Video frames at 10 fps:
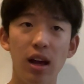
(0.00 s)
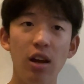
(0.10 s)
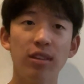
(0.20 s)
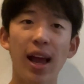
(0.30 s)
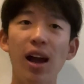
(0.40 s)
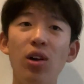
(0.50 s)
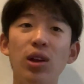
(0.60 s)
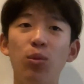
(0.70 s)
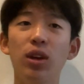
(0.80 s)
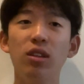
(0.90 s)
So how
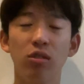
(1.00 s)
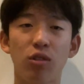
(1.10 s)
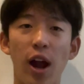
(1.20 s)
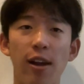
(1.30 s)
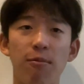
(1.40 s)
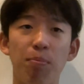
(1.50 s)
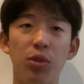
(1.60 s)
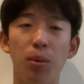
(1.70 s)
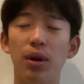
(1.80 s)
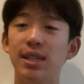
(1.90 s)
can we strive
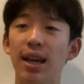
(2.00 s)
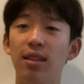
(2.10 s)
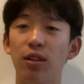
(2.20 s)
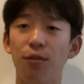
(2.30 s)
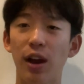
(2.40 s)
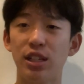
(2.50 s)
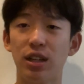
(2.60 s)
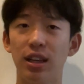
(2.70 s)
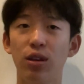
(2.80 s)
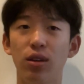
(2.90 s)
to protect this fragile
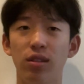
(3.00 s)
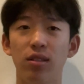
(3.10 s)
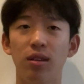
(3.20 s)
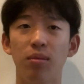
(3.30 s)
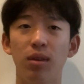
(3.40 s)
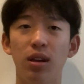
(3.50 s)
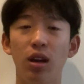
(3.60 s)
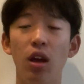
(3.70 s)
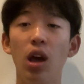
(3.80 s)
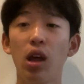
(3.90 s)
ecosystem?
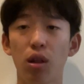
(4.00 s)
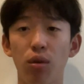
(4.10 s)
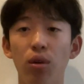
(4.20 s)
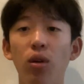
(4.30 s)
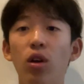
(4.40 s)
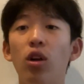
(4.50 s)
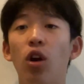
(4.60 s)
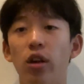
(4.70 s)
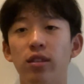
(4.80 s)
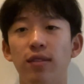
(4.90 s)
Through
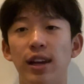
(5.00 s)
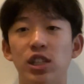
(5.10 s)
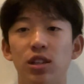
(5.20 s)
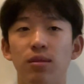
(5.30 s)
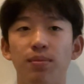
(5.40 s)
conservation.